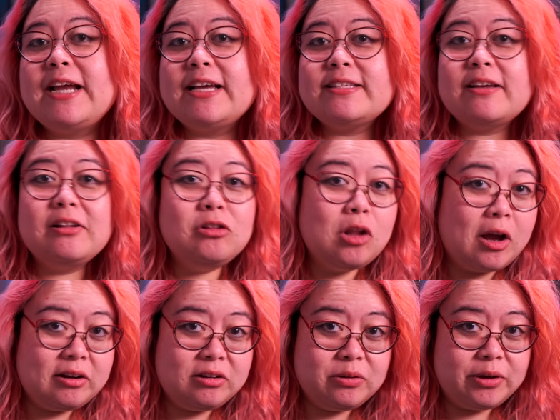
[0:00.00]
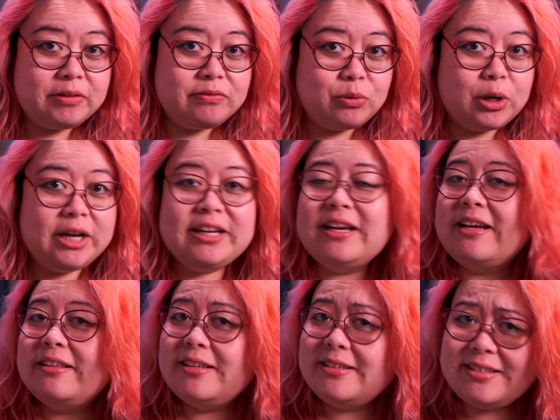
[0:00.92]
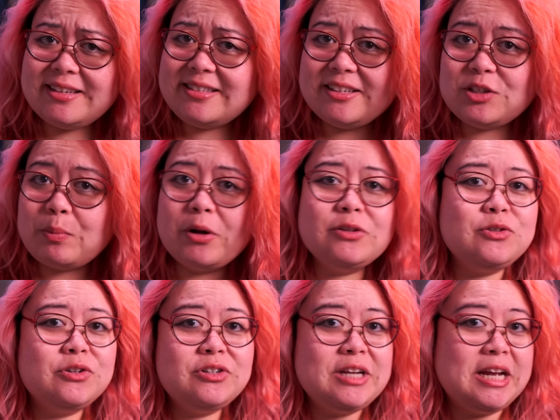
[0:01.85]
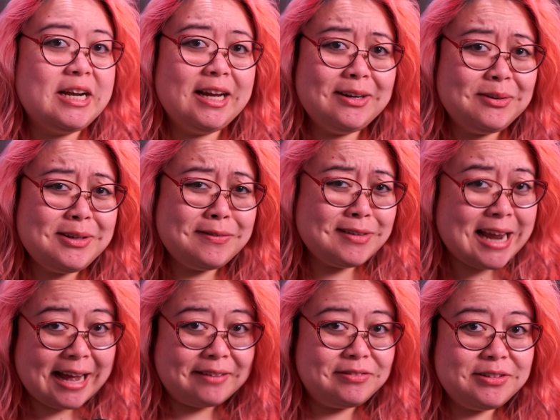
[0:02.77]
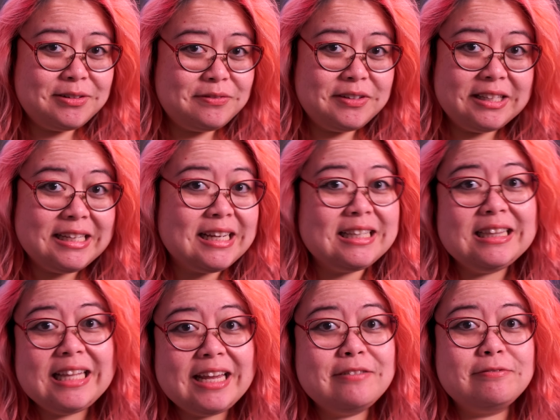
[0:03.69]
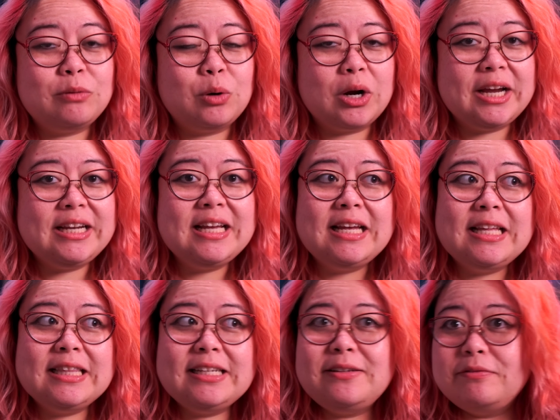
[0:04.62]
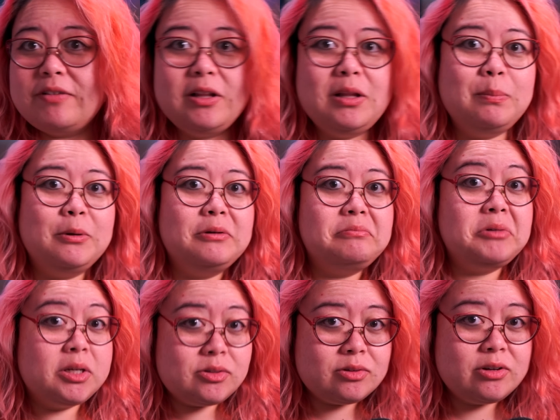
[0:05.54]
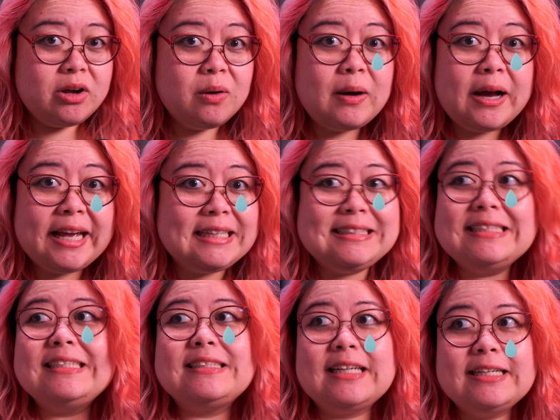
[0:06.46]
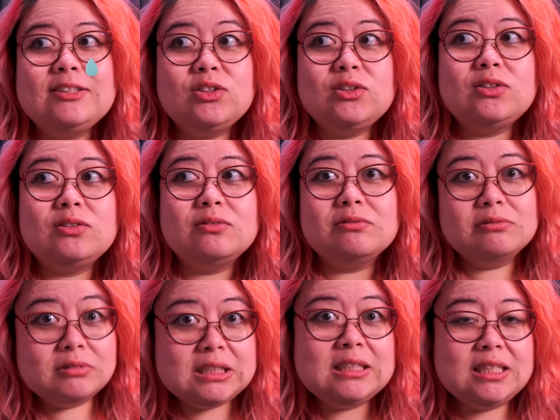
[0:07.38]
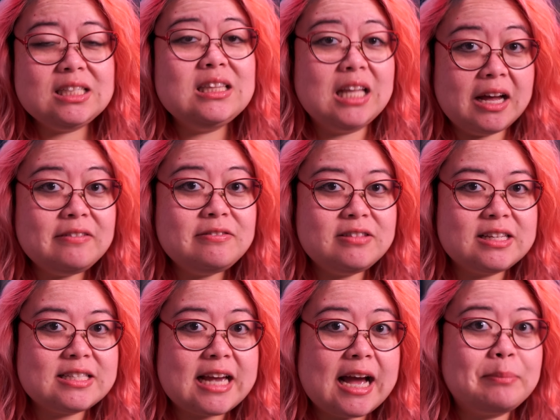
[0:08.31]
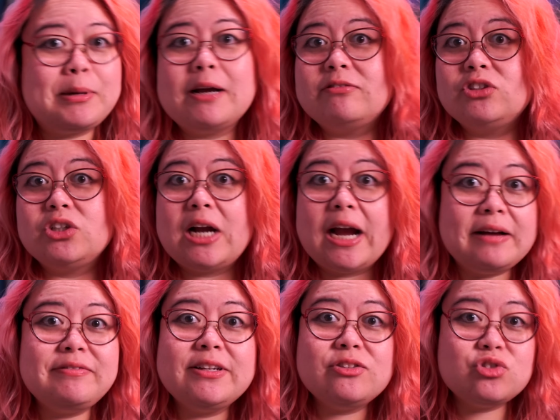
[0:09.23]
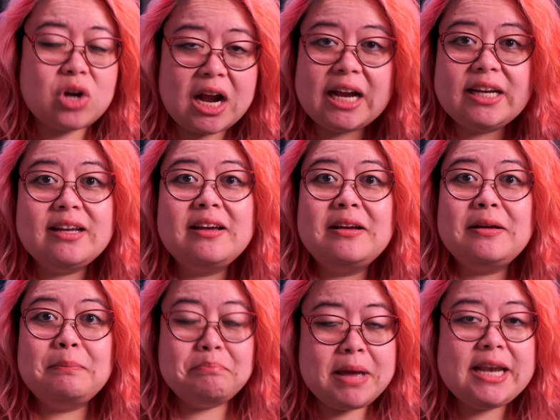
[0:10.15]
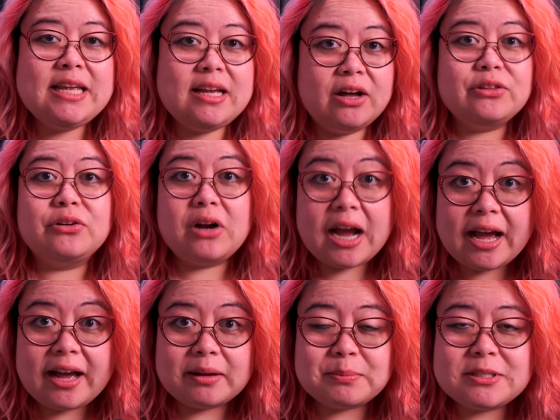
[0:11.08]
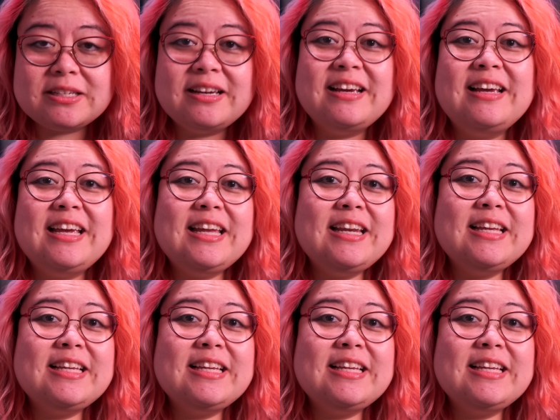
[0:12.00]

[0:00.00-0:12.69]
has a lot going for it. This isn't sponsored and I don't even have an affiliate link for it. The developer doesn't know I exist. I just really love this app after having tried many other apps. It